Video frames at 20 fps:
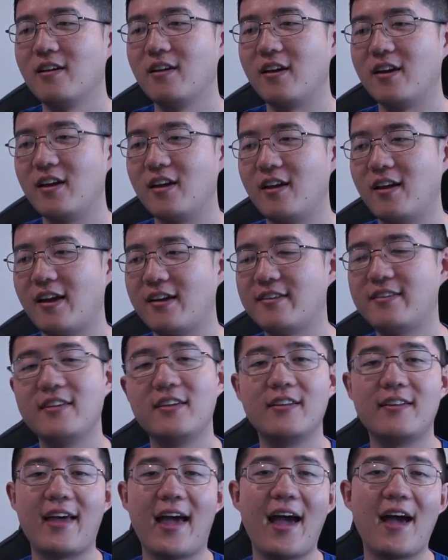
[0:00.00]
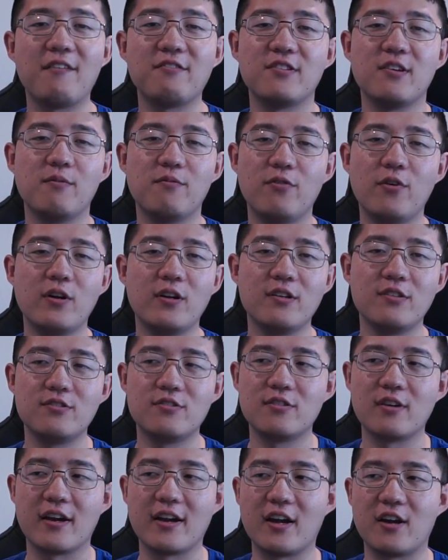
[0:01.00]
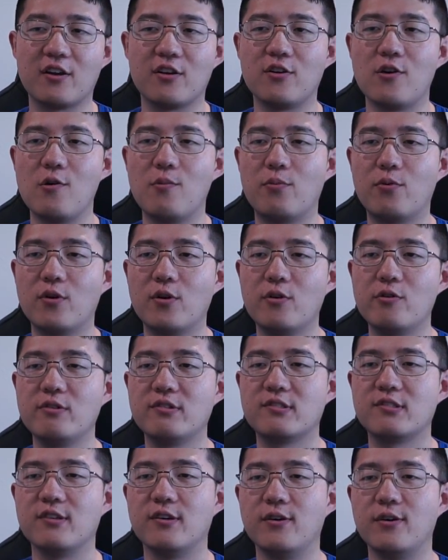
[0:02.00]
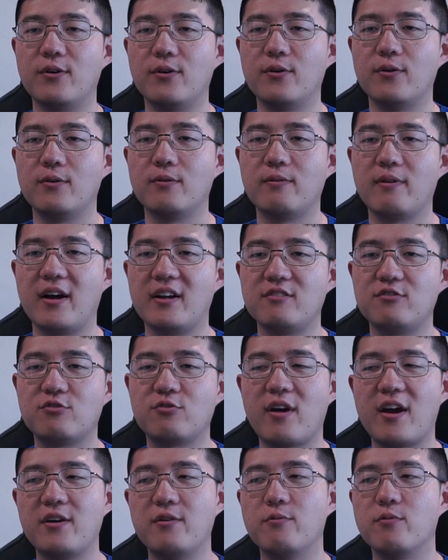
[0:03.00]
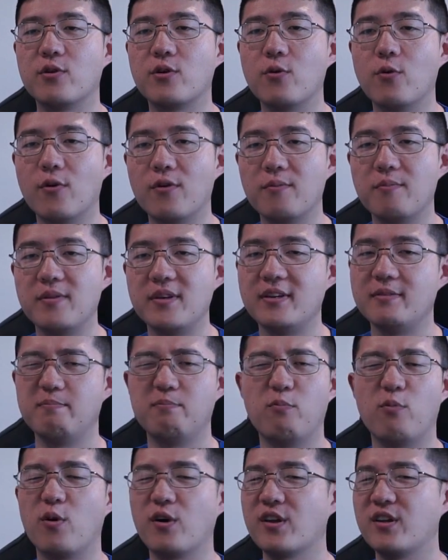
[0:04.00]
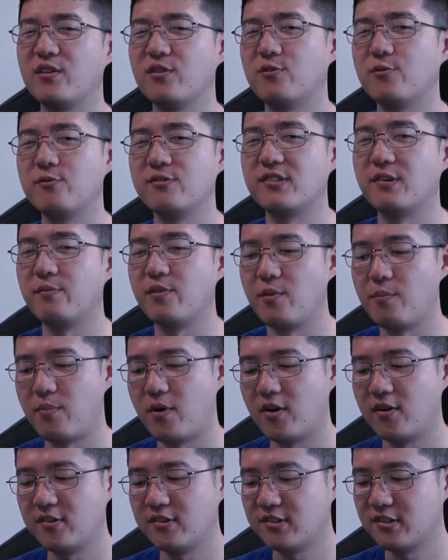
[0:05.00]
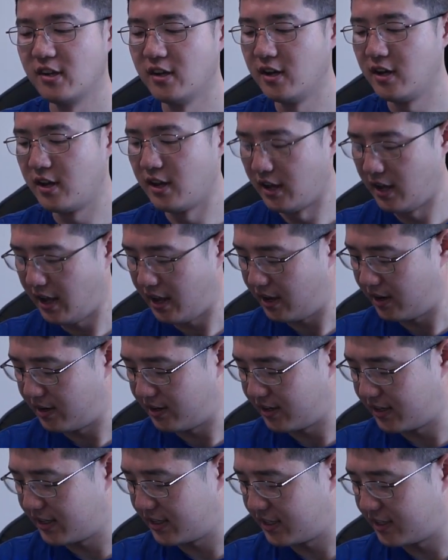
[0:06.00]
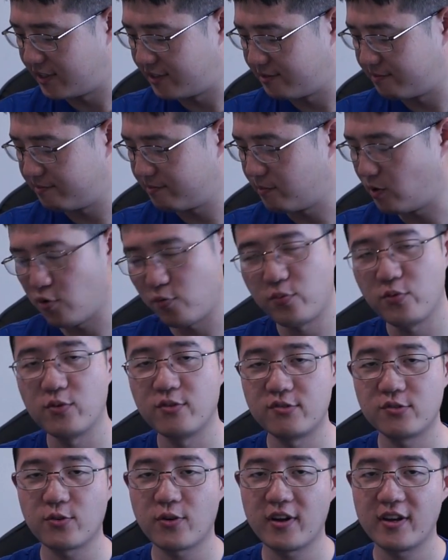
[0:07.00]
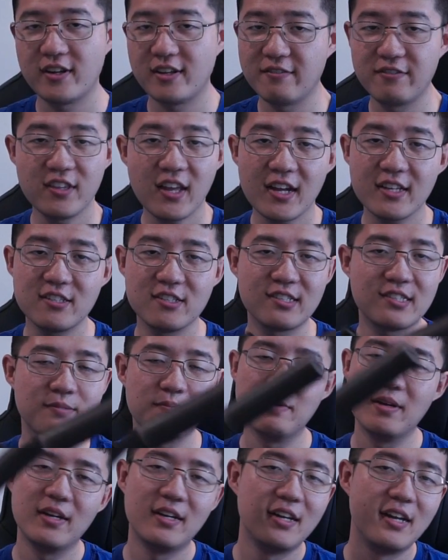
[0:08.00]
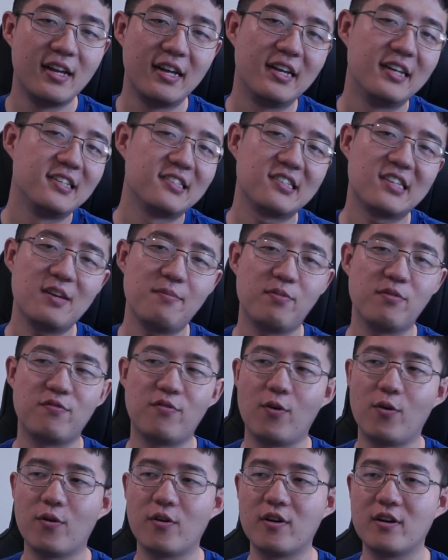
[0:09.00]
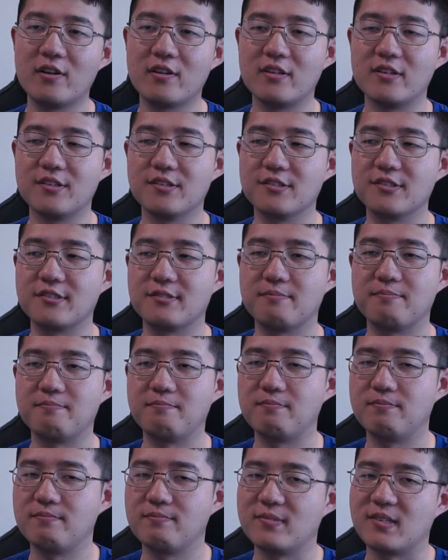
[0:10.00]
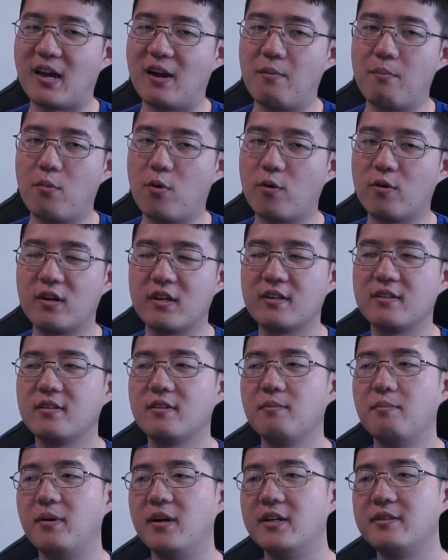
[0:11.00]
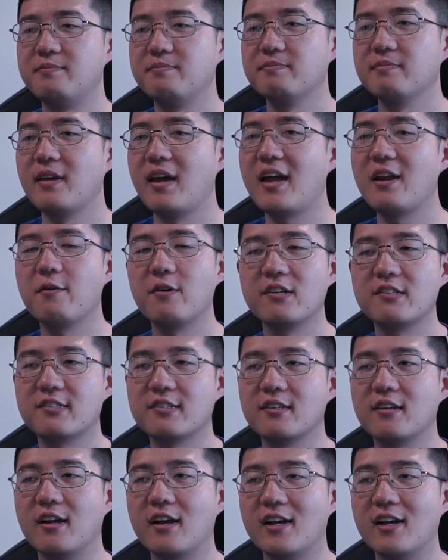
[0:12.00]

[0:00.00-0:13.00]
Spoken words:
I did have some footage. I got a GoPro, so I tried to record me working through some of the parts, and hope you enjoy it. If not, just skip it forward because it's kind of boring. But anyways,